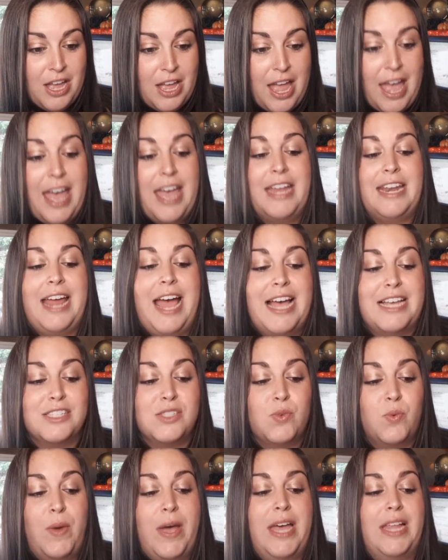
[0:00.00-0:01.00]
and
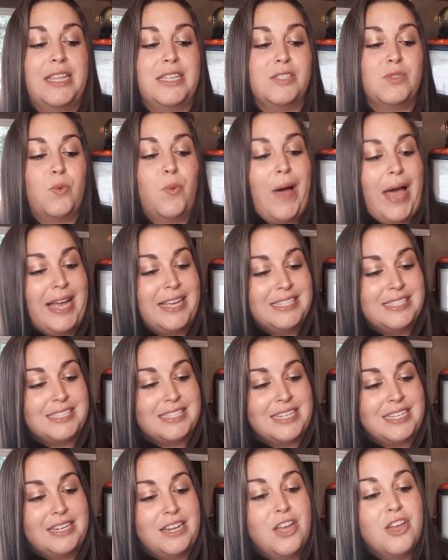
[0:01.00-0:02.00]
as well as
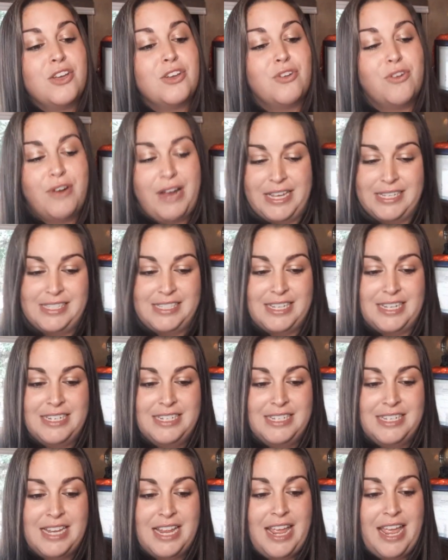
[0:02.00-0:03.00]
waxing
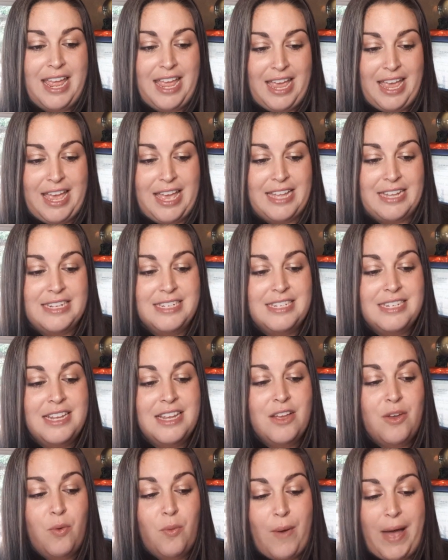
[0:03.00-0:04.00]
crescent and
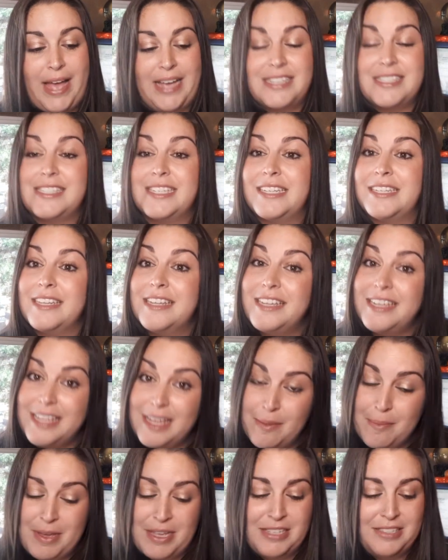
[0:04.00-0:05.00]
waxing
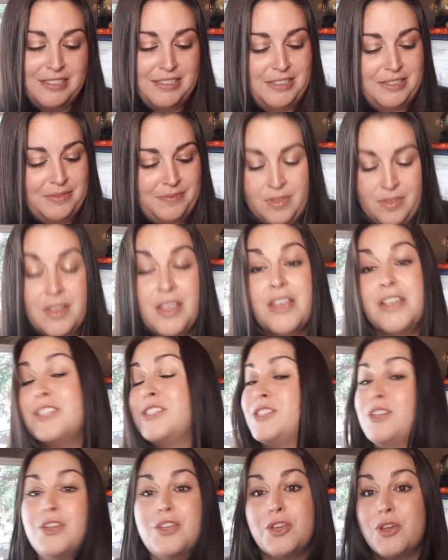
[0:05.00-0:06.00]
gibbous.
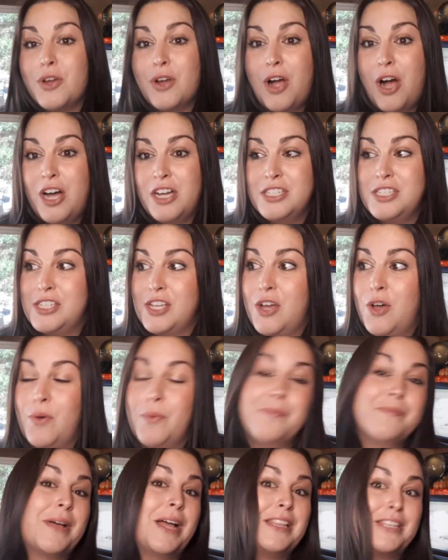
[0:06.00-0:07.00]
So you're
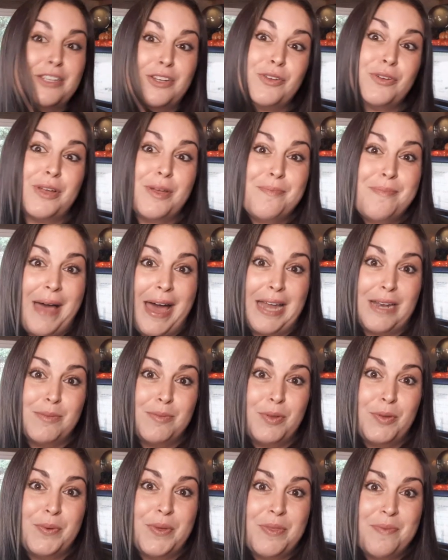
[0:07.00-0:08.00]
also a little
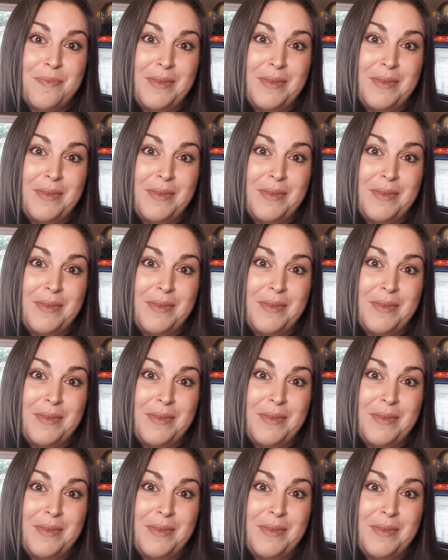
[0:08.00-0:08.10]
compatible with